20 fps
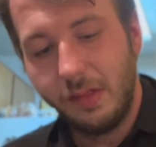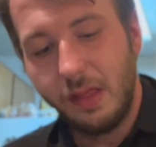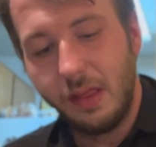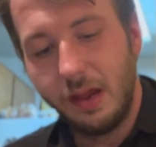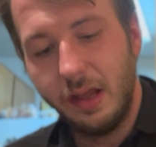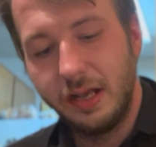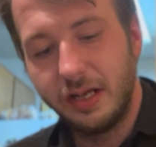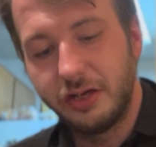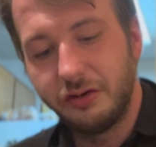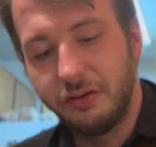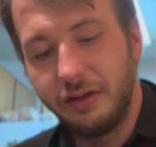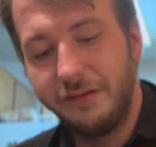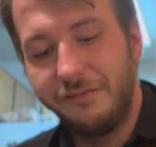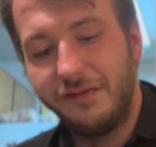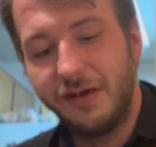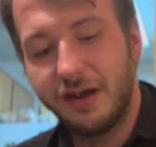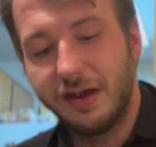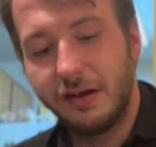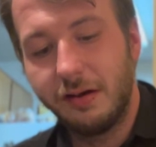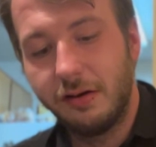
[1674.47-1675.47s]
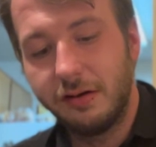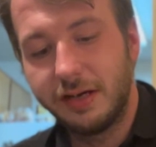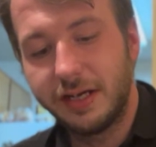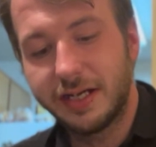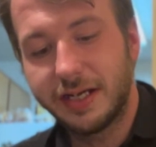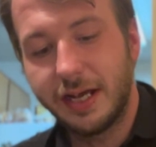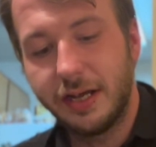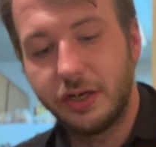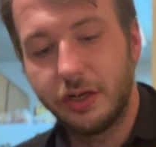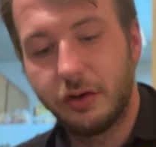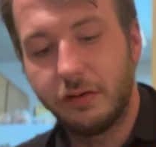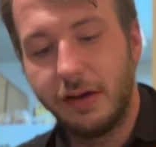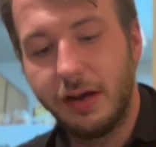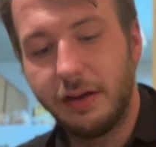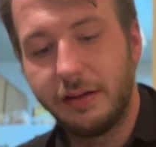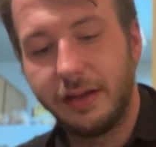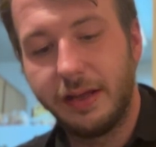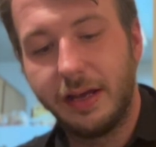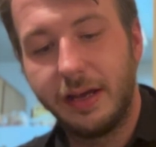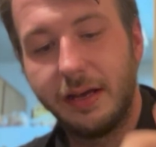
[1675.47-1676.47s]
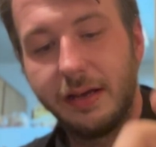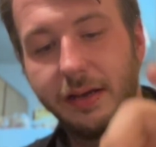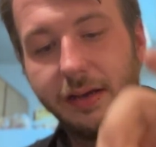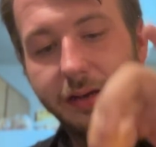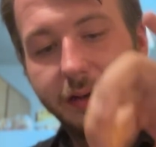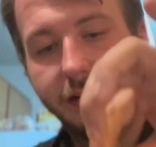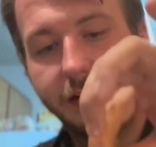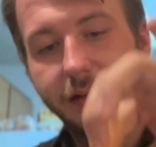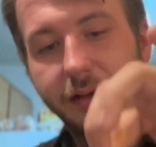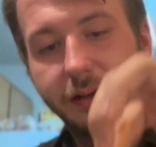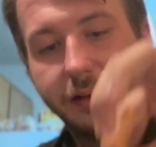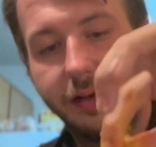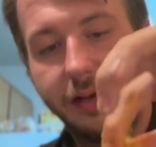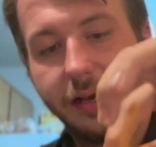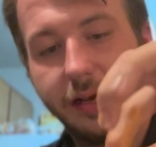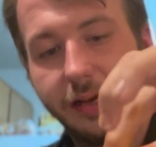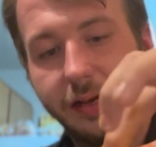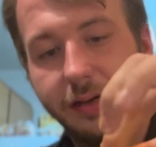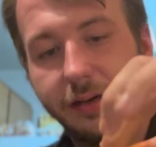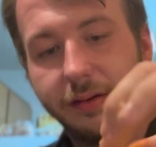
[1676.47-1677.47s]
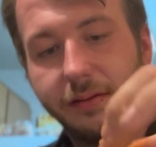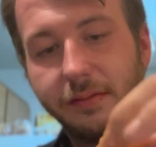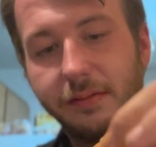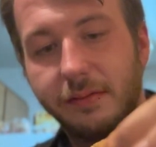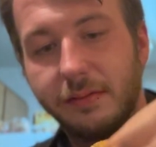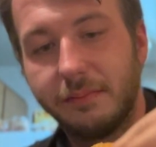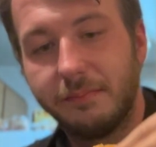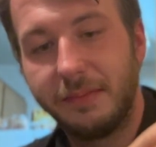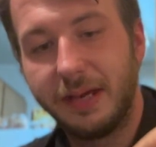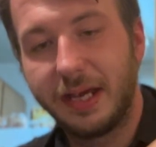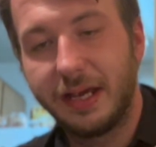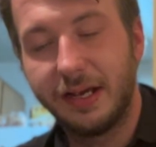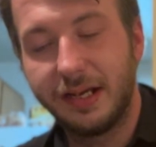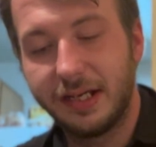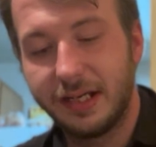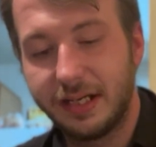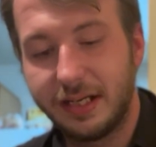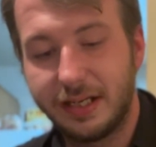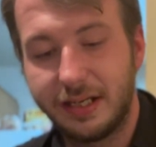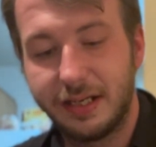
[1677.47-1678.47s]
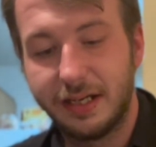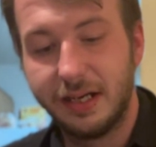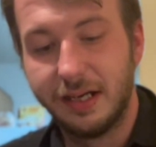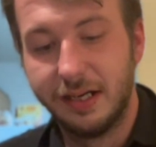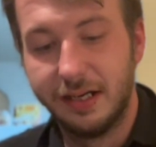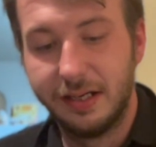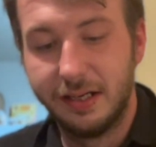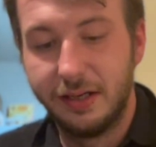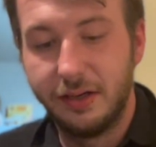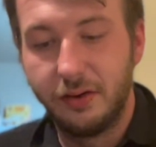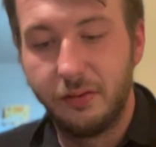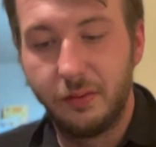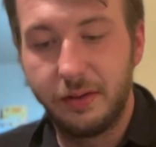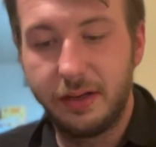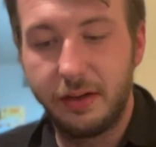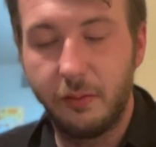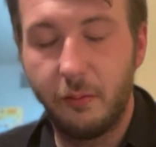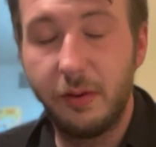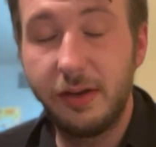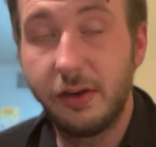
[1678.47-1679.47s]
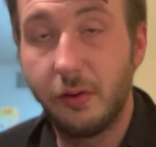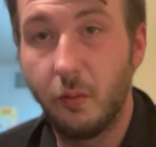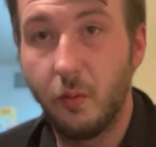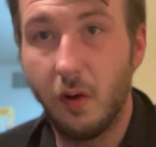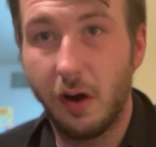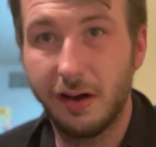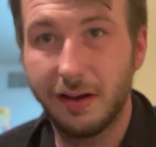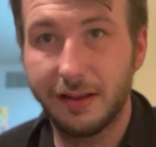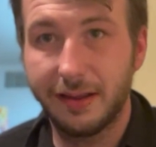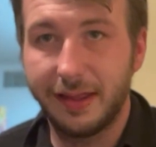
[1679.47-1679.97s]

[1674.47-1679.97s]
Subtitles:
it's really fucking hard to schedule around that. And because when you work